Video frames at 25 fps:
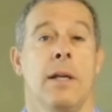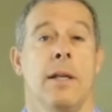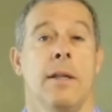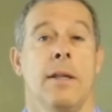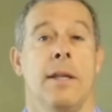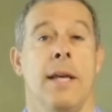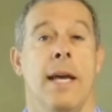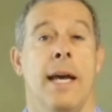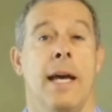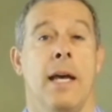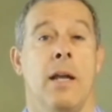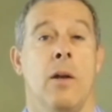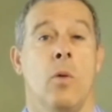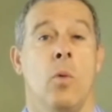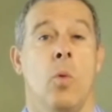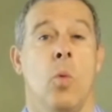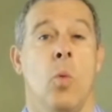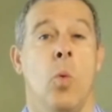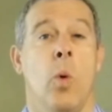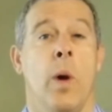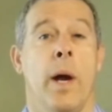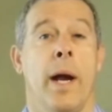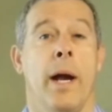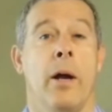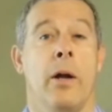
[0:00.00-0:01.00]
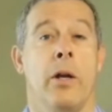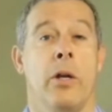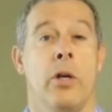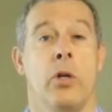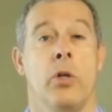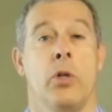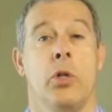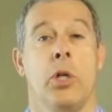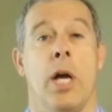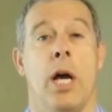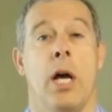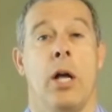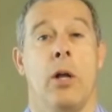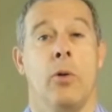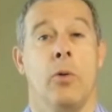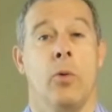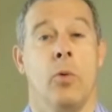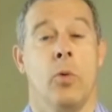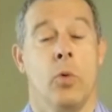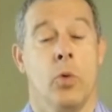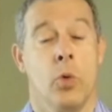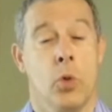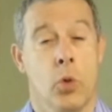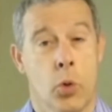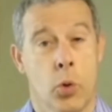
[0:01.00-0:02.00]
than where your child
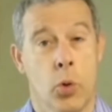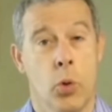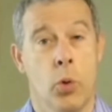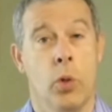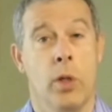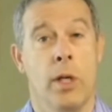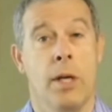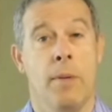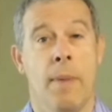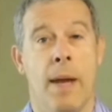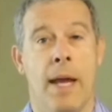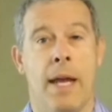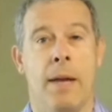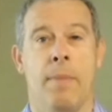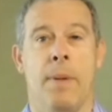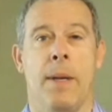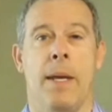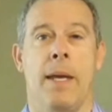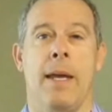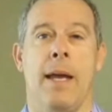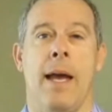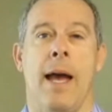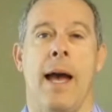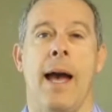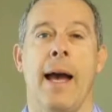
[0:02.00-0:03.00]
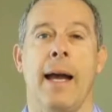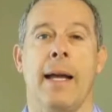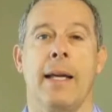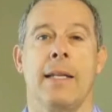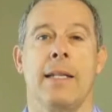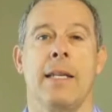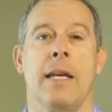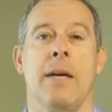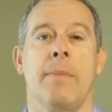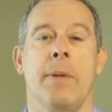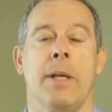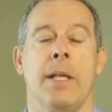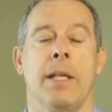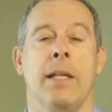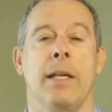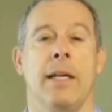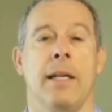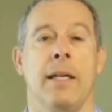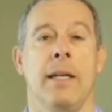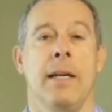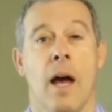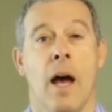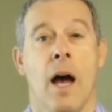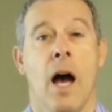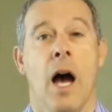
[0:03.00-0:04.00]
truly may be
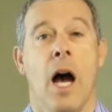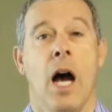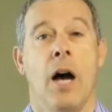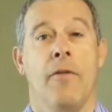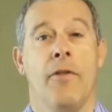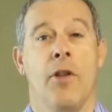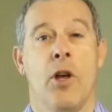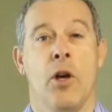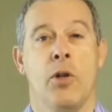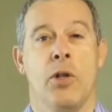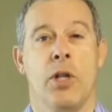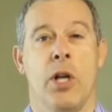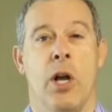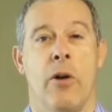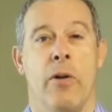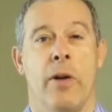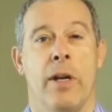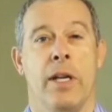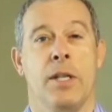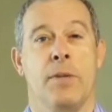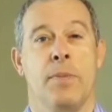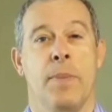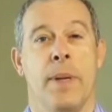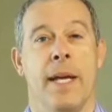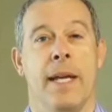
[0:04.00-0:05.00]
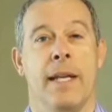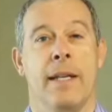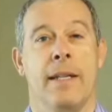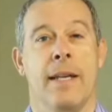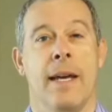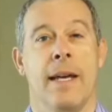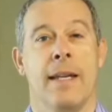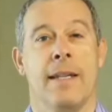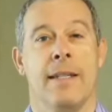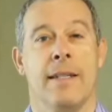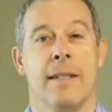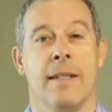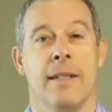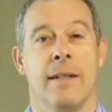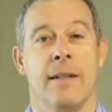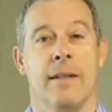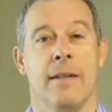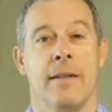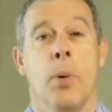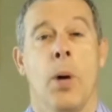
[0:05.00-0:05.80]
academically of those areas being tested.